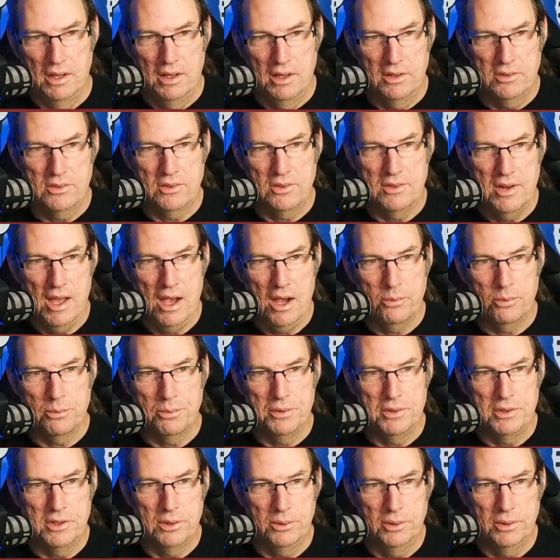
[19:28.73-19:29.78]
So now when we
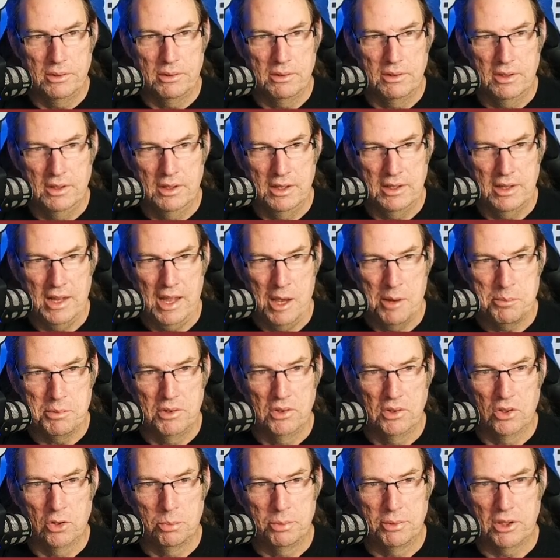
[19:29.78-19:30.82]
do it, it happened a
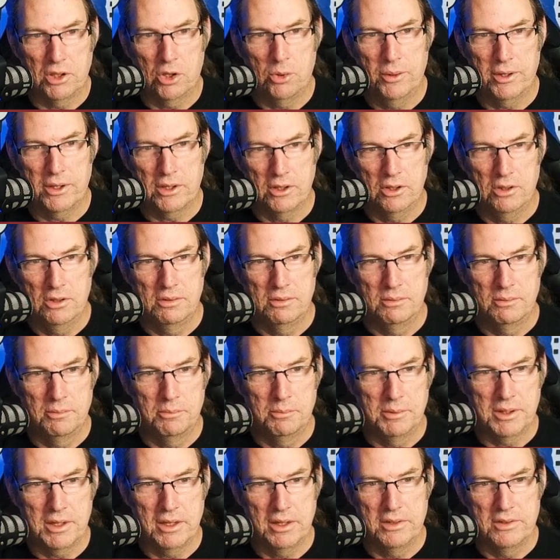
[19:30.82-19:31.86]
little bit quicker
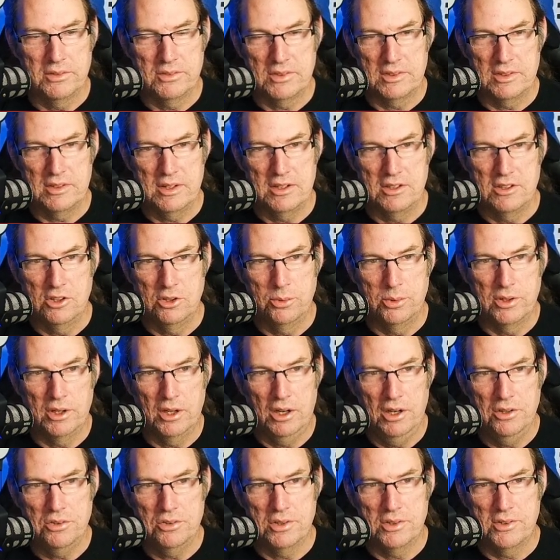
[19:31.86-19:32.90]
because it didn't do it
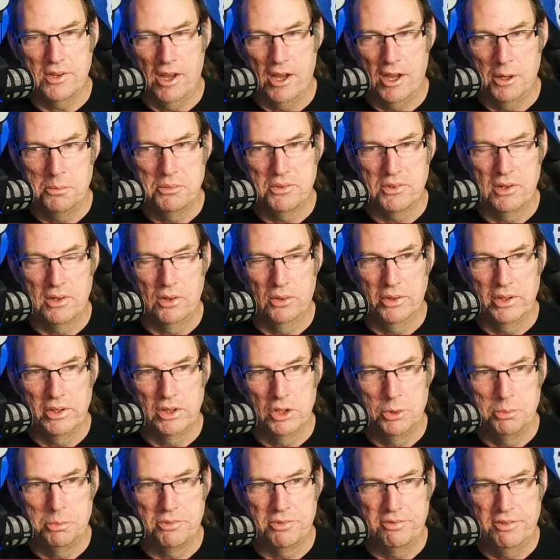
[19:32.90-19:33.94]
100 times. It only
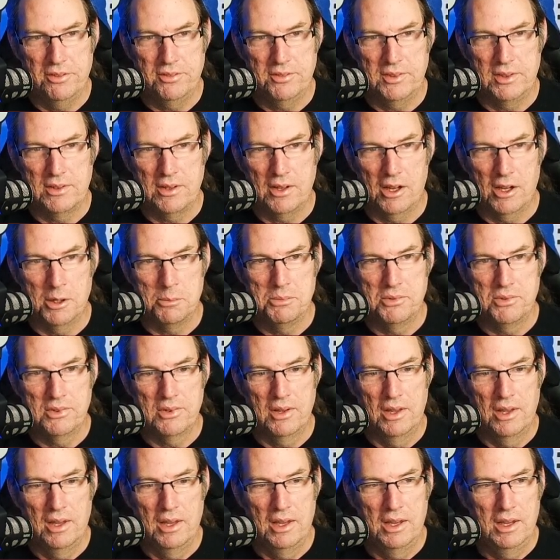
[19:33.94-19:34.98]
looped 50 times.
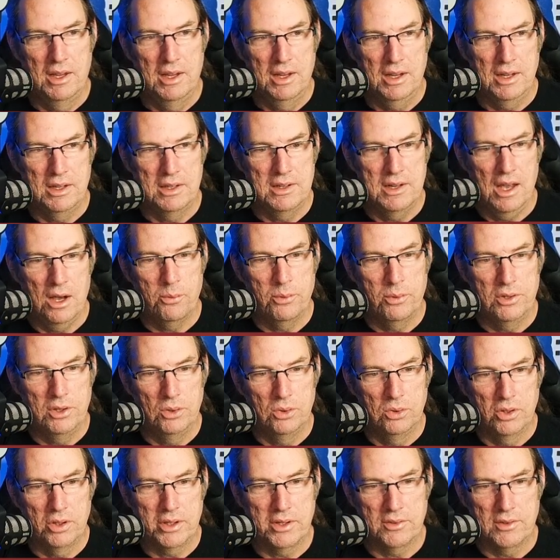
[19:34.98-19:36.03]
And now when you
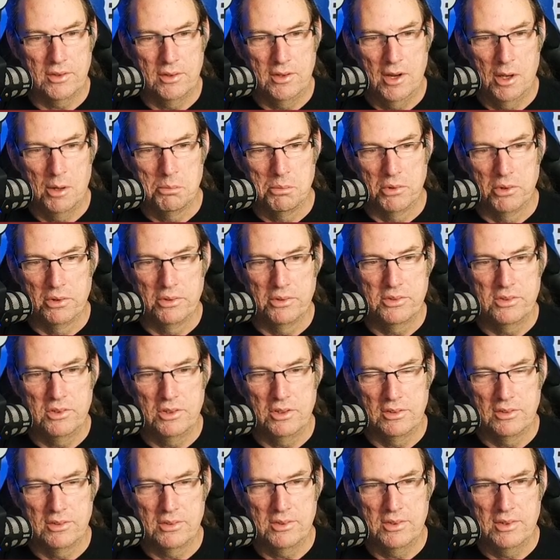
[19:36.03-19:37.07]
look at the numbers, you
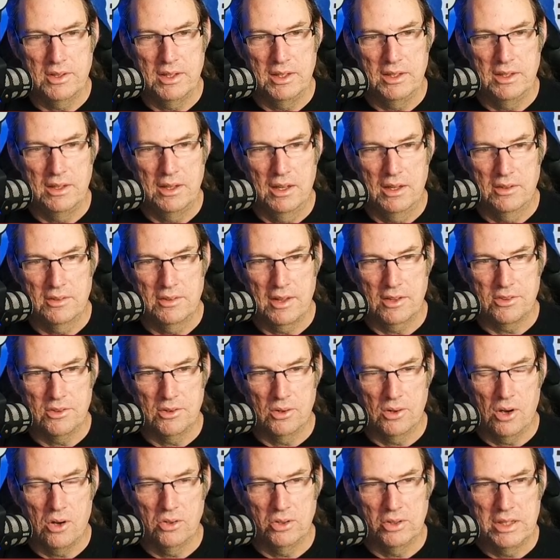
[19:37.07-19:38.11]
can see that they're
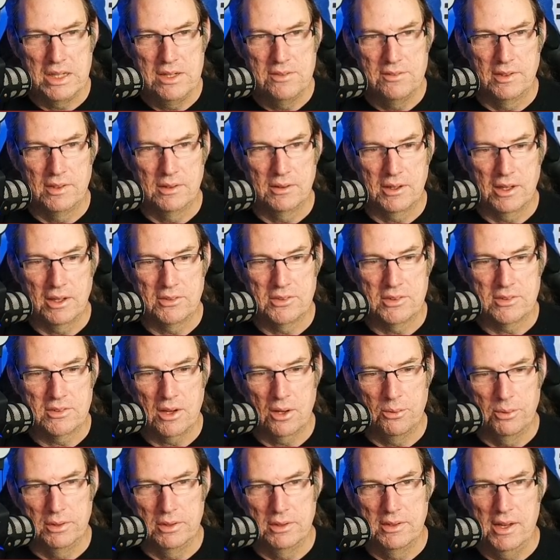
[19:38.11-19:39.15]
all even because it's
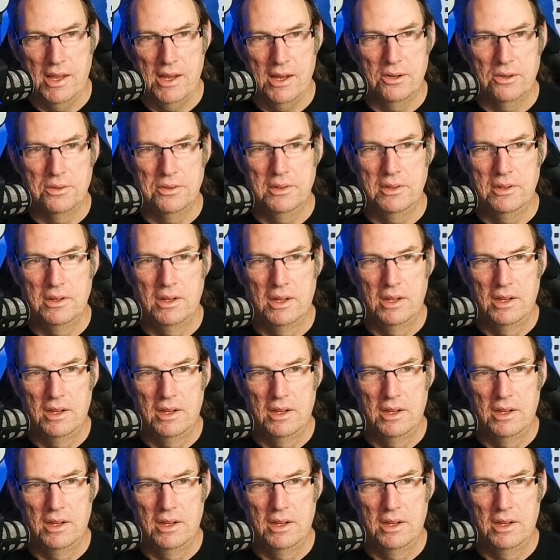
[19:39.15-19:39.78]
going down